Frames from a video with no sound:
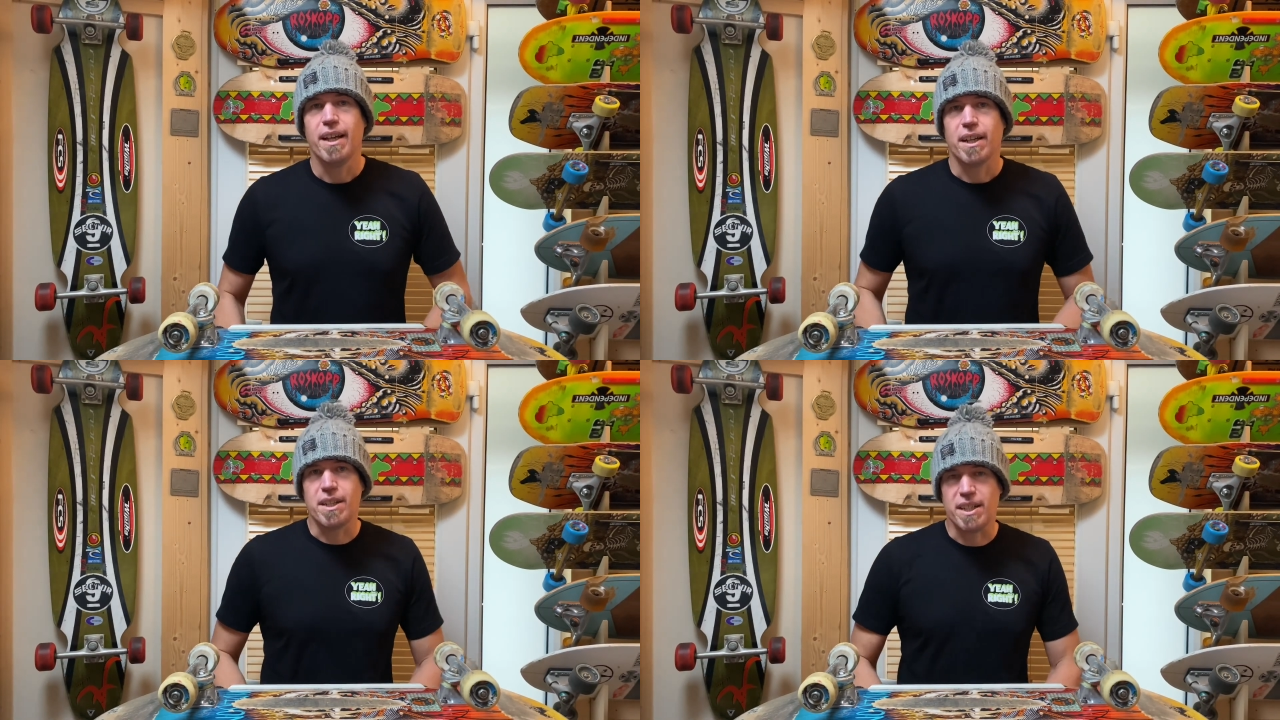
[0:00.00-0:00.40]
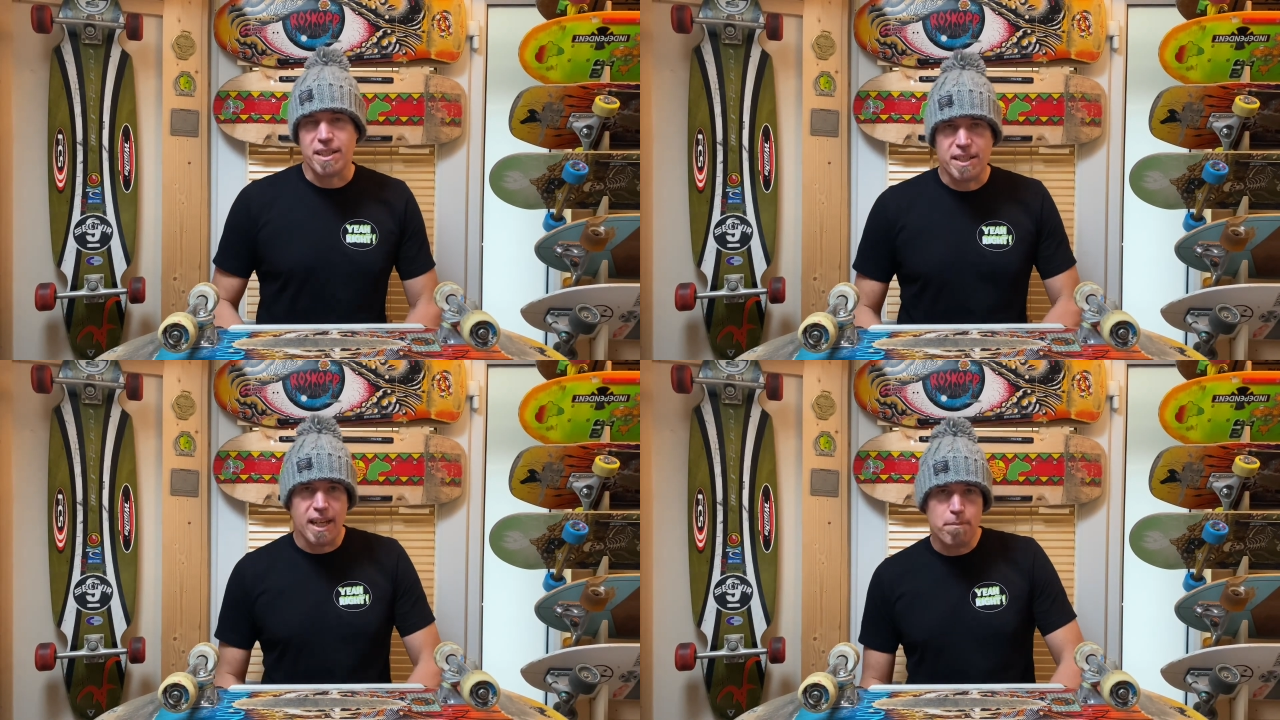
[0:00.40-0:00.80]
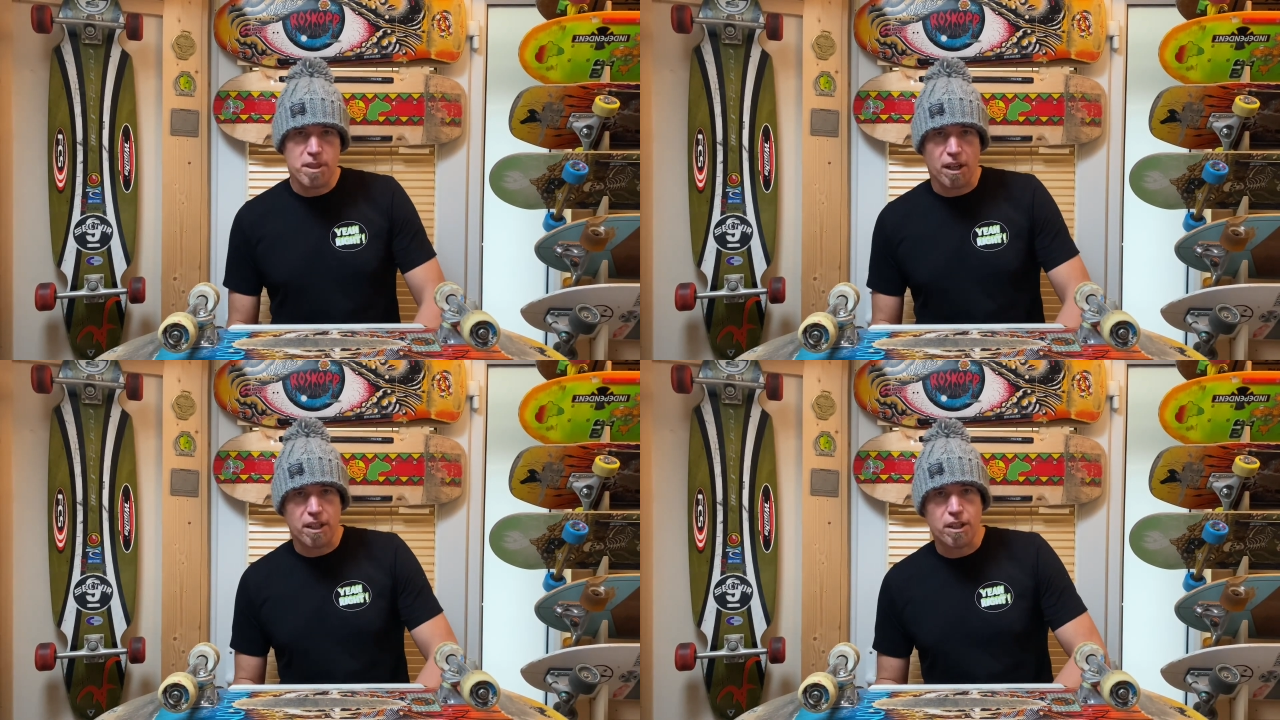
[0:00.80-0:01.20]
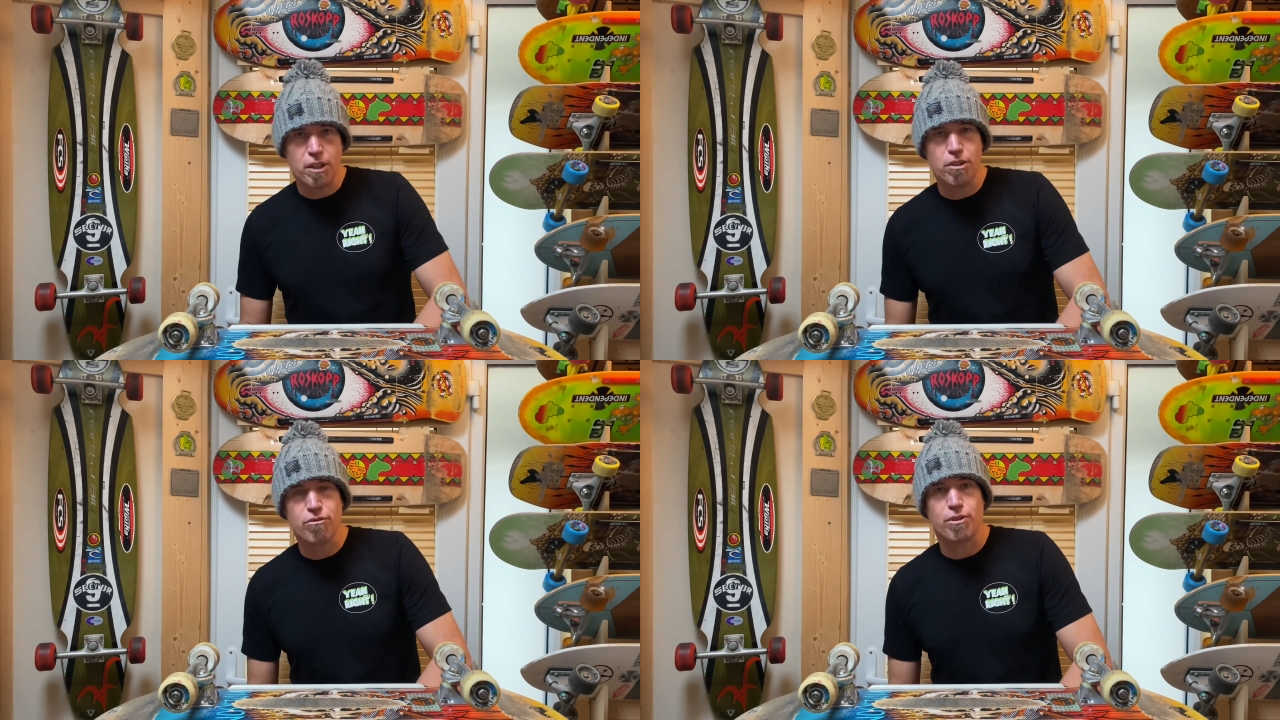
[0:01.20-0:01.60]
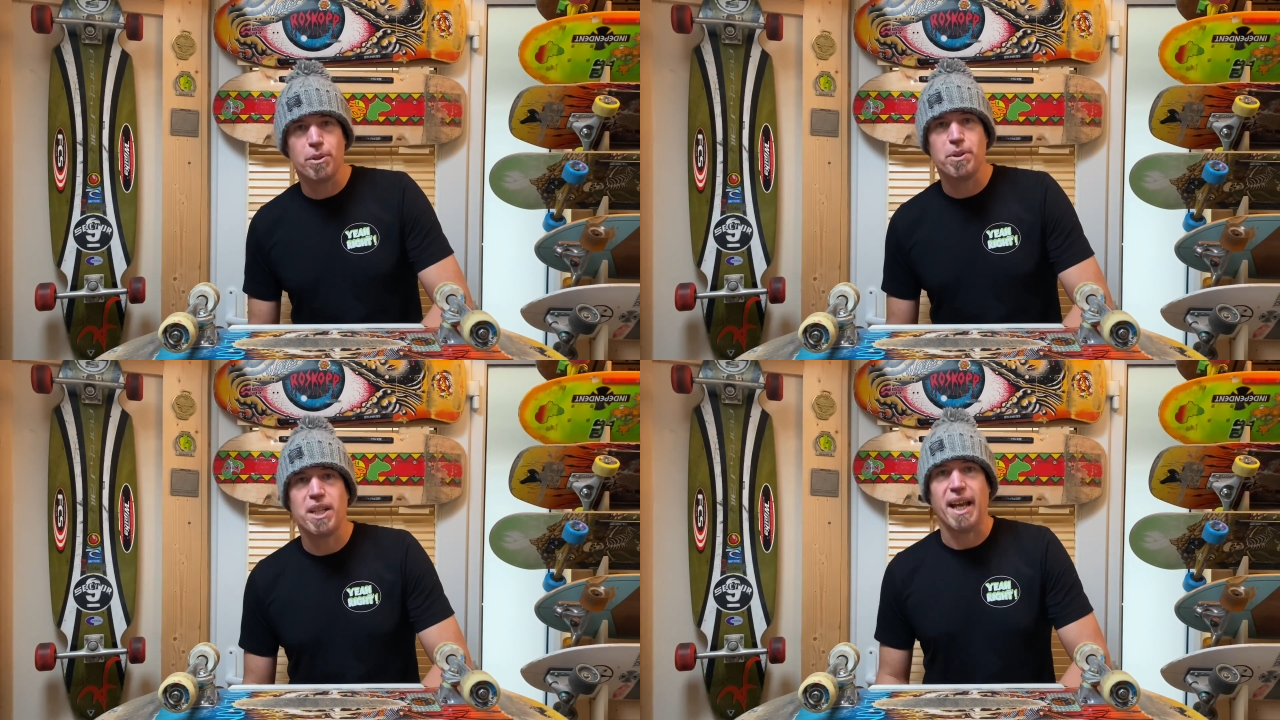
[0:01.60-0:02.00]
because it seems like a good
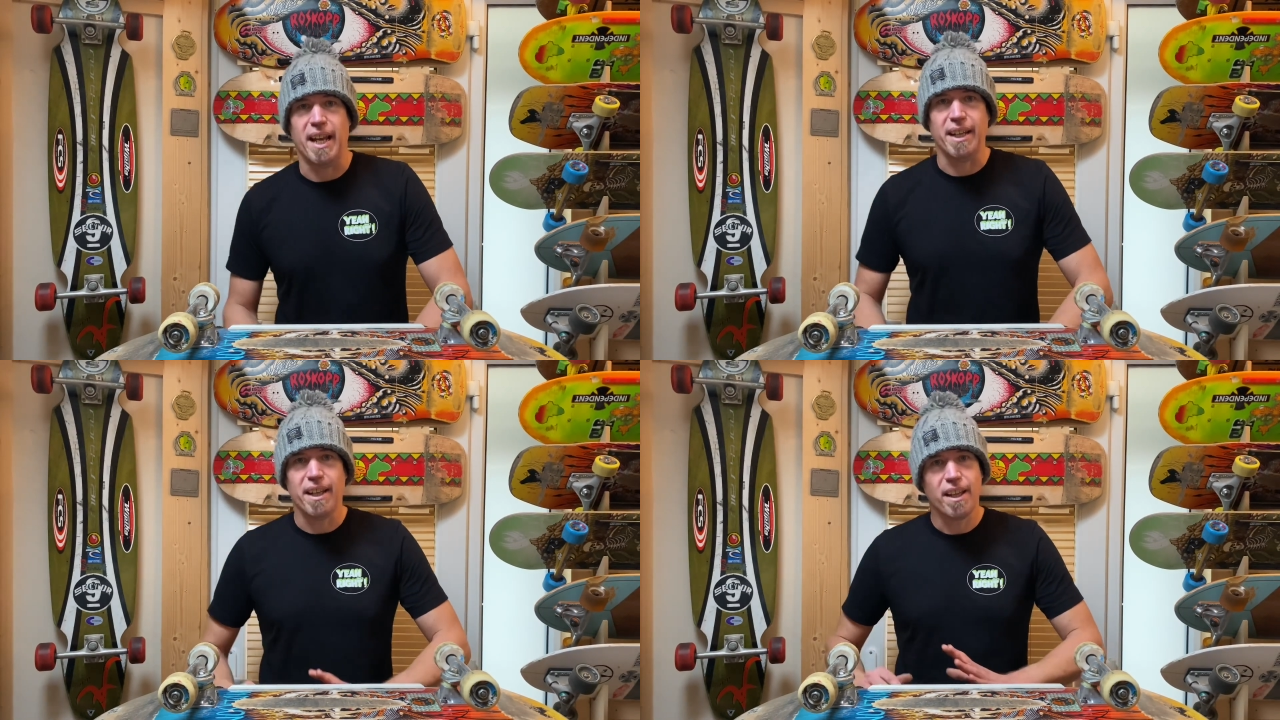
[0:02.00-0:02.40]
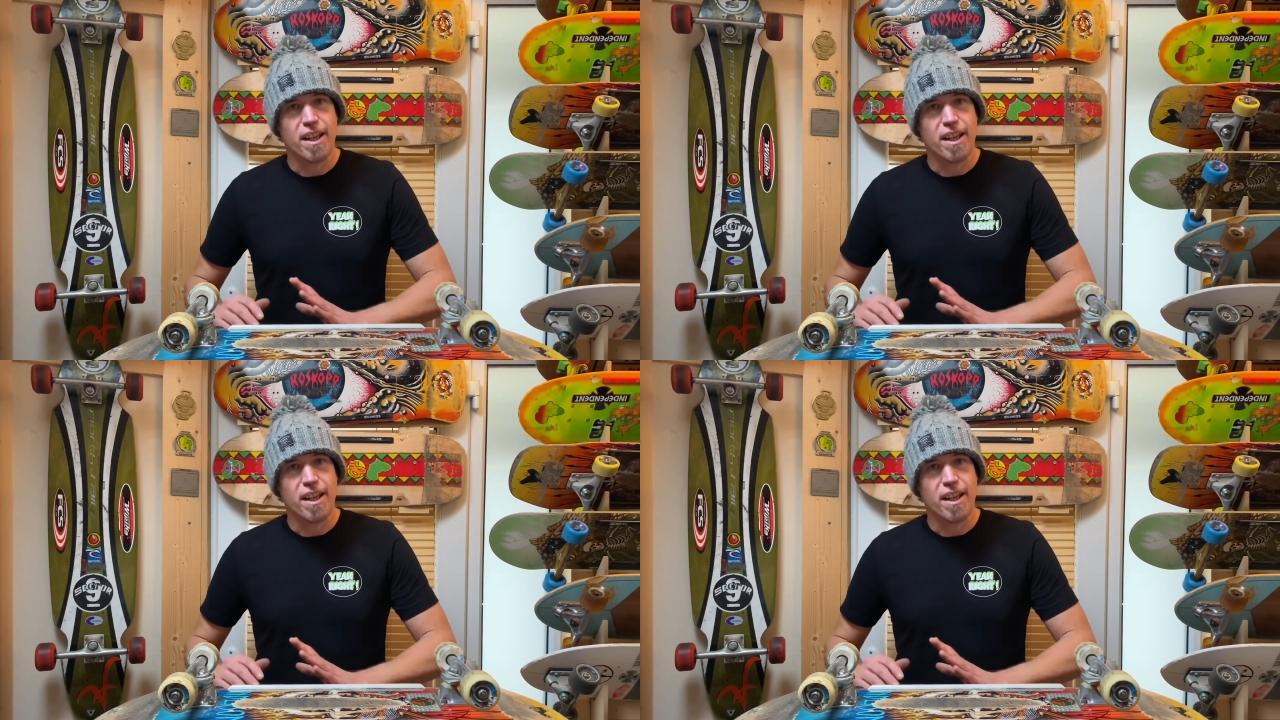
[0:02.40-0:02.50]
route in